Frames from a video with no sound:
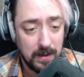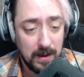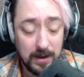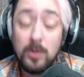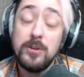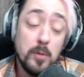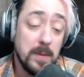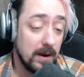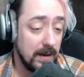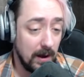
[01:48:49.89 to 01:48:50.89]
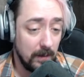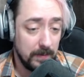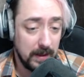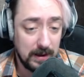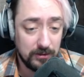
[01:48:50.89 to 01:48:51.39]
I know you better now.
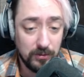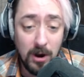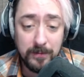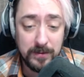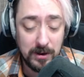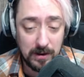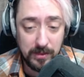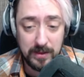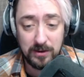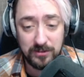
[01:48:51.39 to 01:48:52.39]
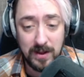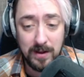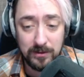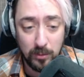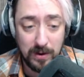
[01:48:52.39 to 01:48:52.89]
And it's wrong for you to think your
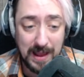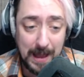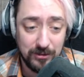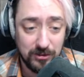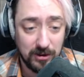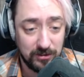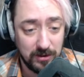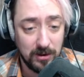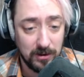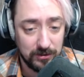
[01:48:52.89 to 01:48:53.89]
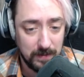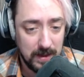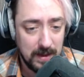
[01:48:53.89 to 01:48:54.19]
style is more amateurish than hers.